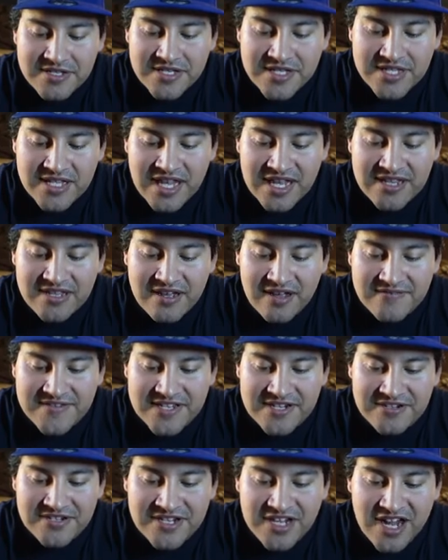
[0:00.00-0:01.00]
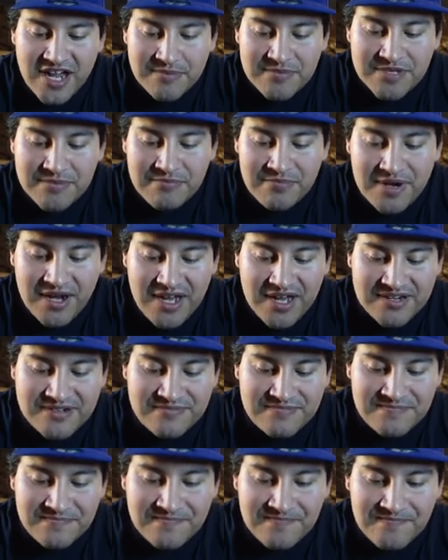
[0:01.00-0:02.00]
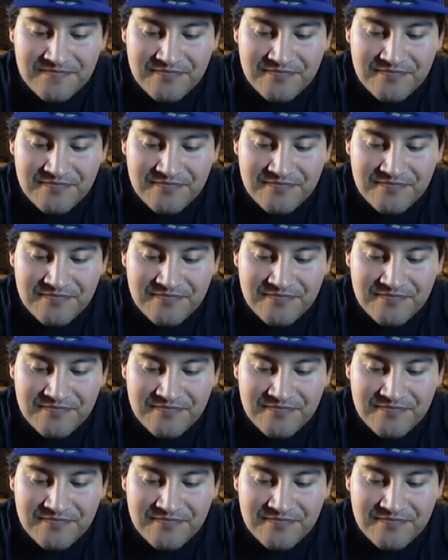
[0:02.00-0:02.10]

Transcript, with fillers: Slightly off center, top to bottom,